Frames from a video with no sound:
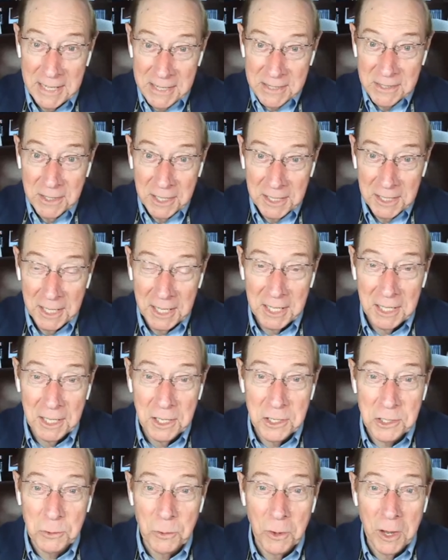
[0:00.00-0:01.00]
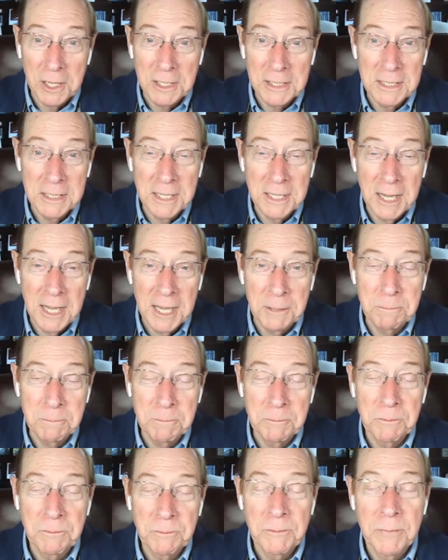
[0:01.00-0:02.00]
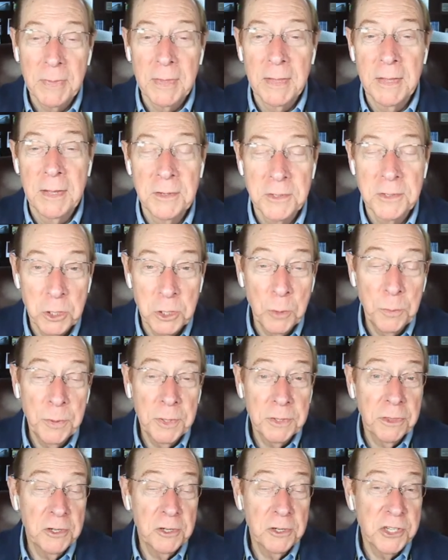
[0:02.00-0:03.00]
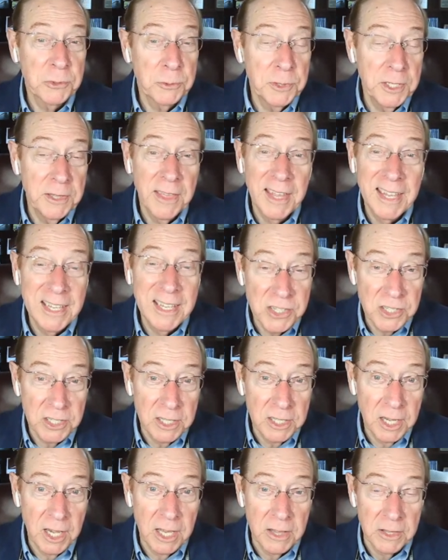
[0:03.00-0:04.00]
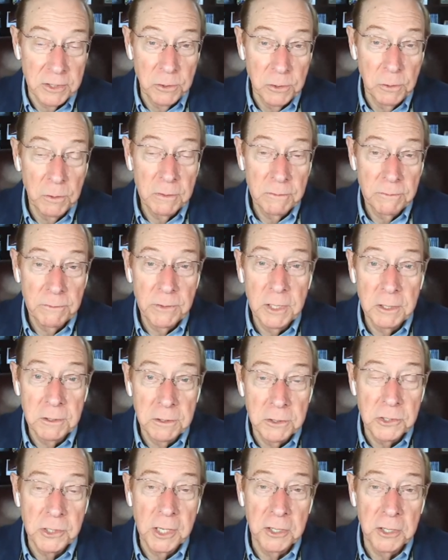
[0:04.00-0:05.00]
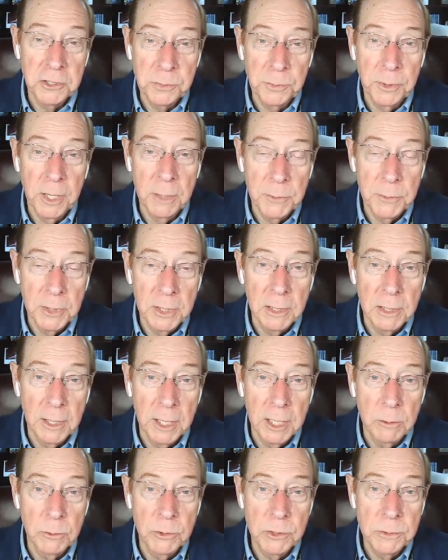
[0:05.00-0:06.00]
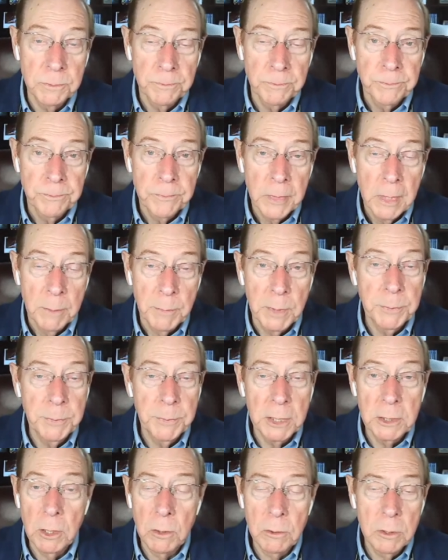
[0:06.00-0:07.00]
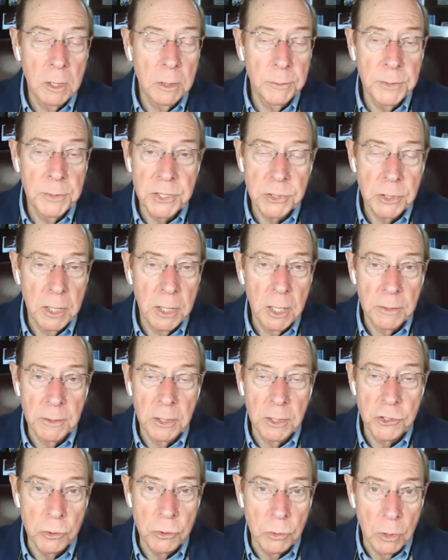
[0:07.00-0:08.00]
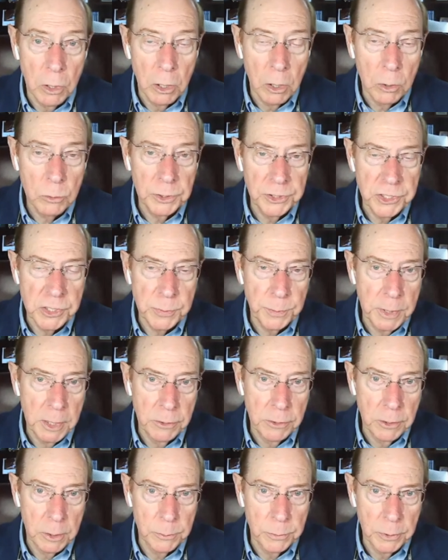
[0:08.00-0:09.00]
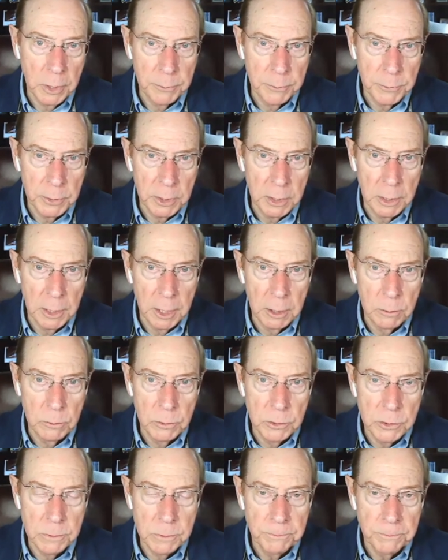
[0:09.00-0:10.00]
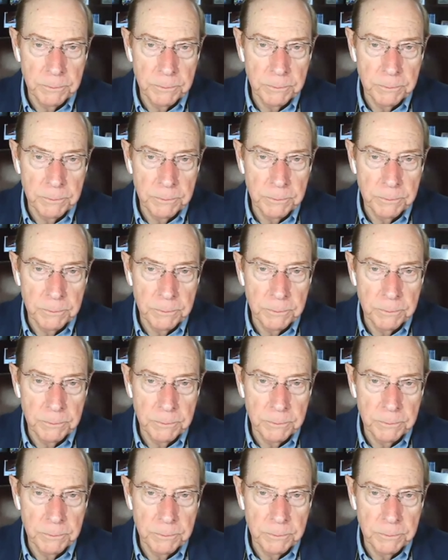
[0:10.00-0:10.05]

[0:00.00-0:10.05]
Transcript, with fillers: He's not getting his quality time. So you put those three things together, you can figure a child's primary language but, but don't hear me saying that you only speak their primary language.